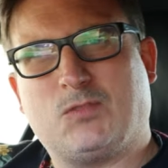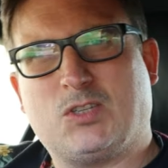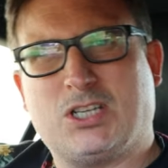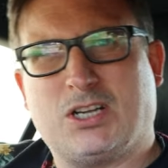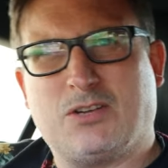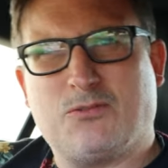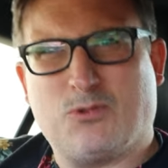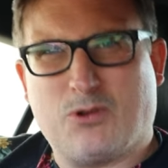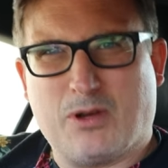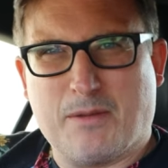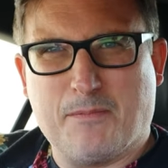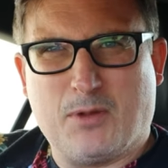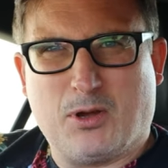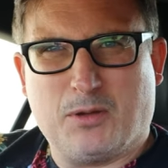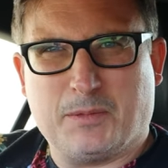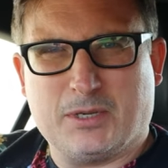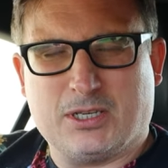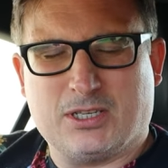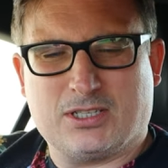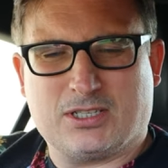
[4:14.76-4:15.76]
Do you know what? It
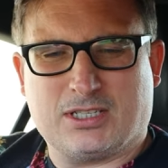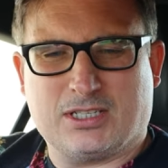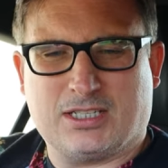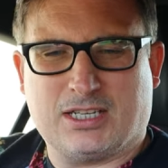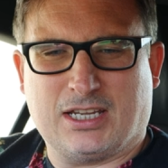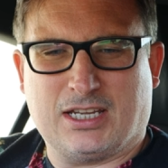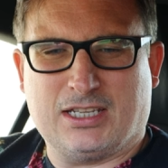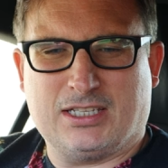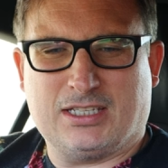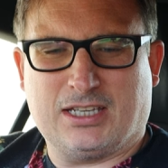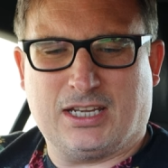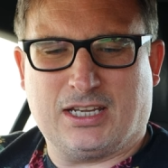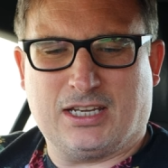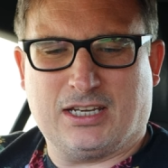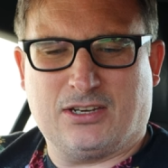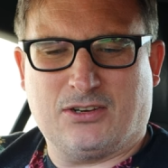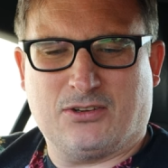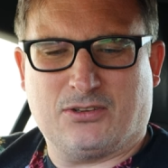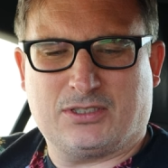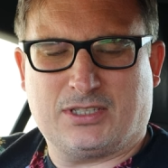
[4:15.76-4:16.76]
might be just a TT
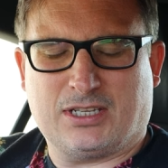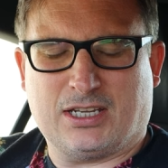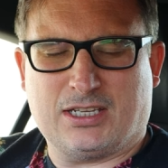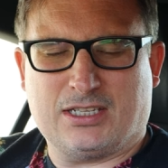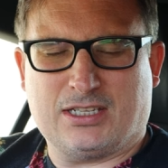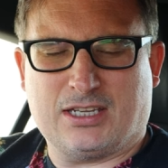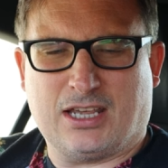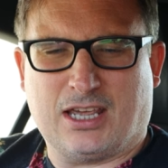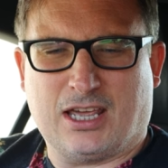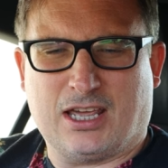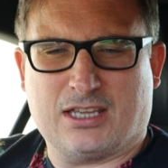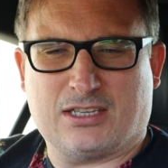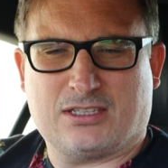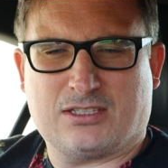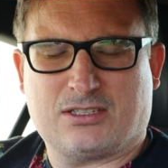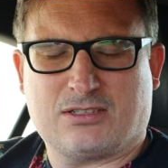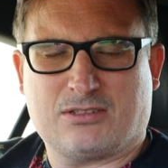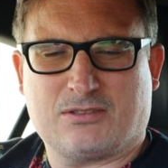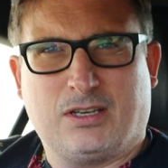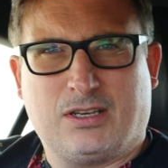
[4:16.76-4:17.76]
and not a TTS.
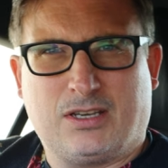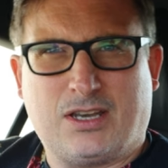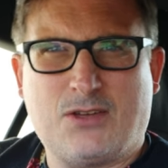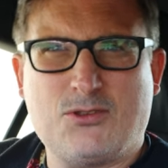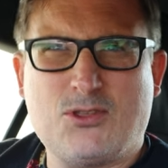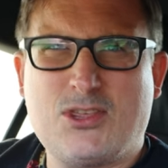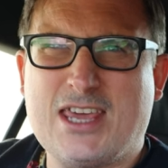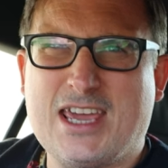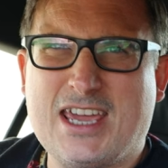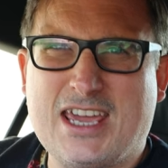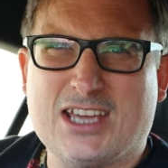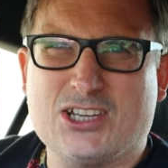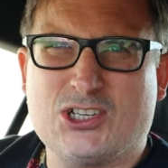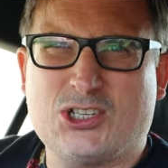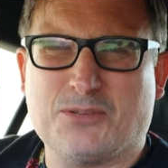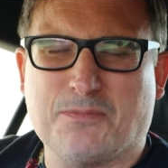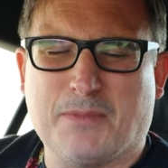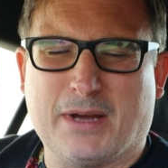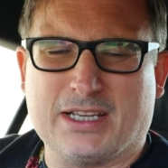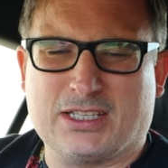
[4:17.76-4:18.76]
Don't think it
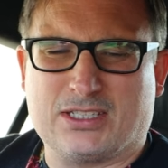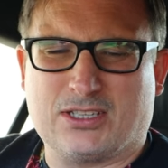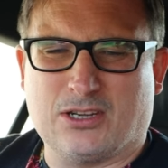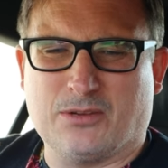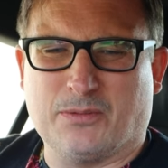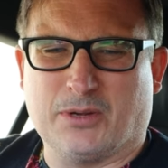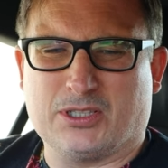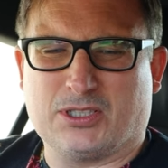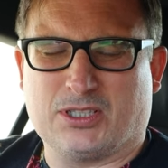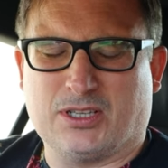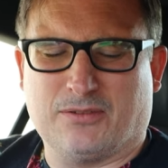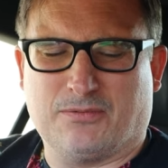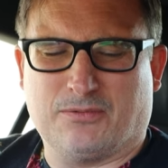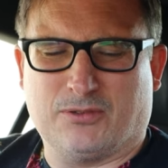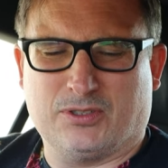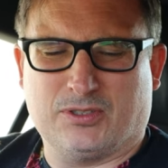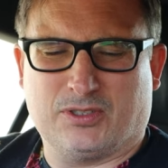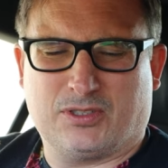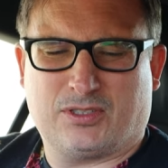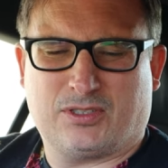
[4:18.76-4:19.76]
should make too much
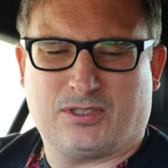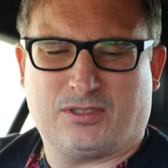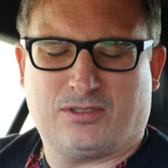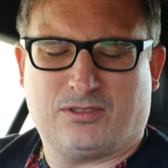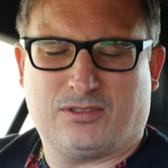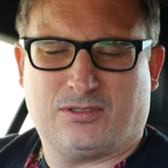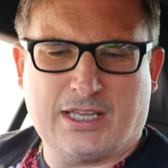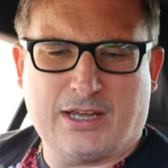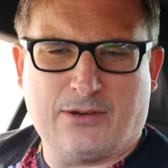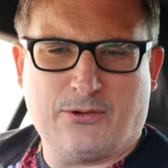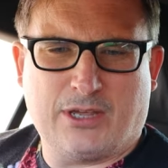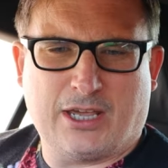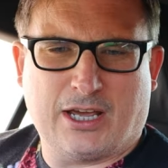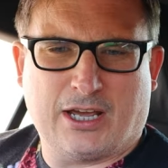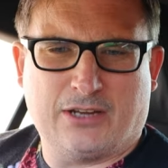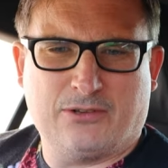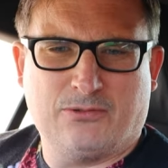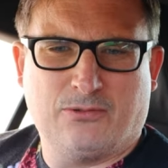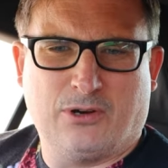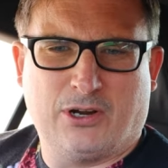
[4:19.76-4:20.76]
difference. There we
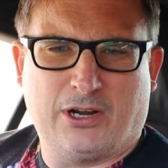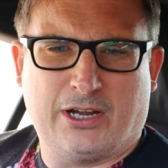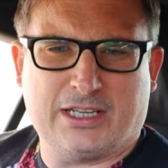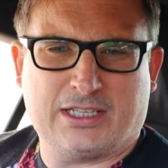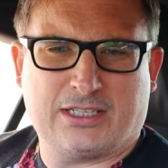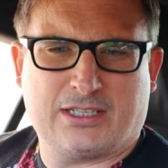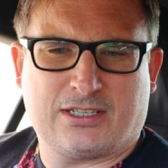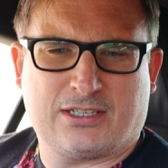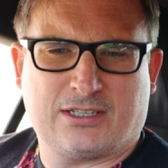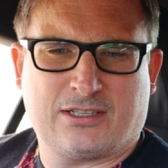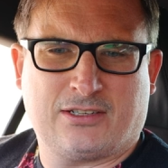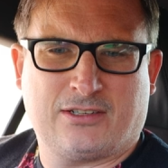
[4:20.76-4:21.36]
go, right.